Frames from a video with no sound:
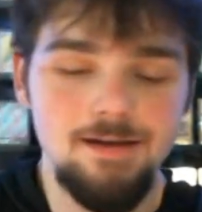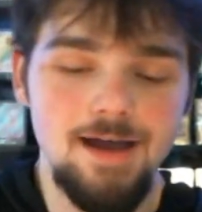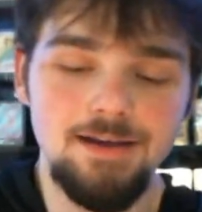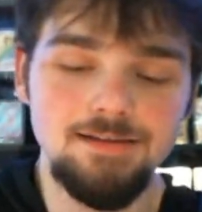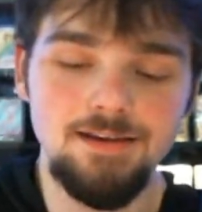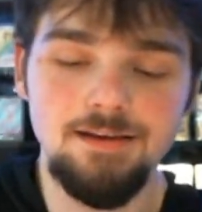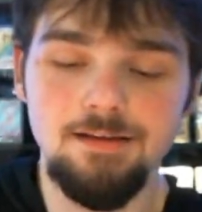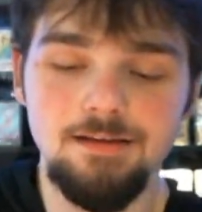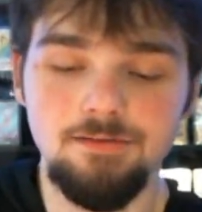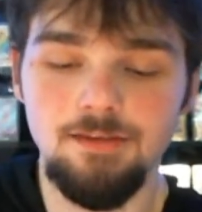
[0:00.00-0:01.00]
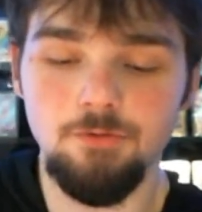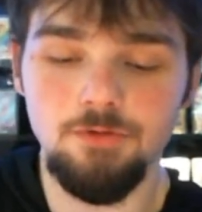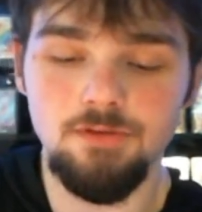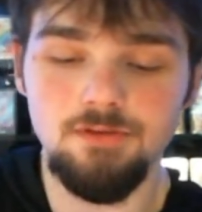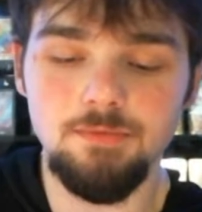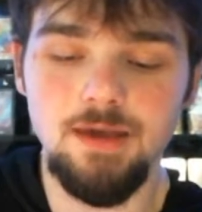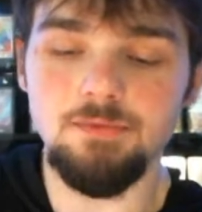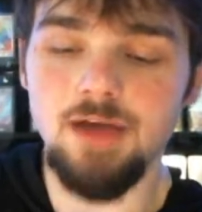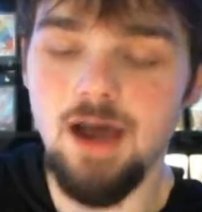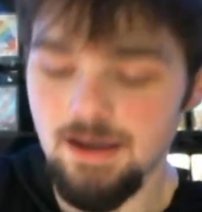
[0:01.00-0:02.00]
I just need to live with this
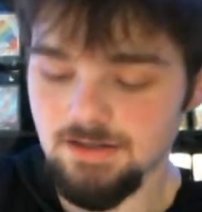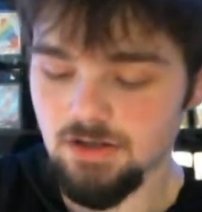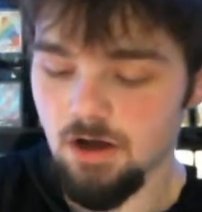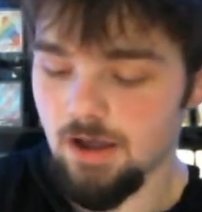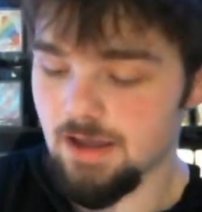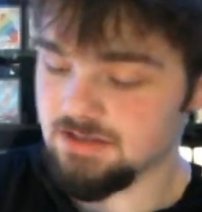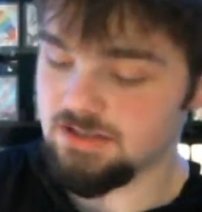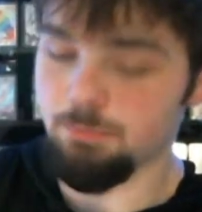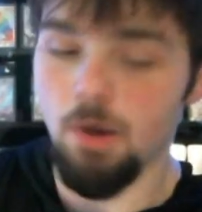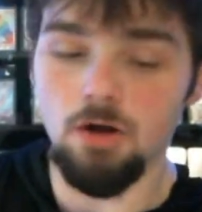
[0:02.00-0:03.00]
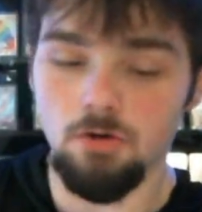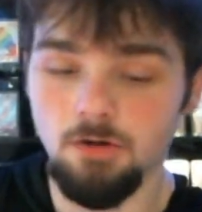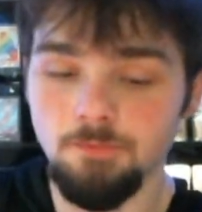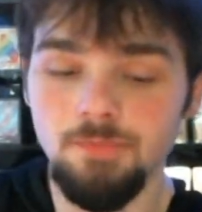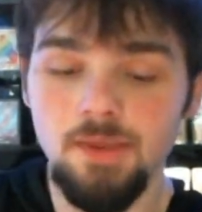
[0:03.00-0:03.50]
sometimes. I saw a sparkle.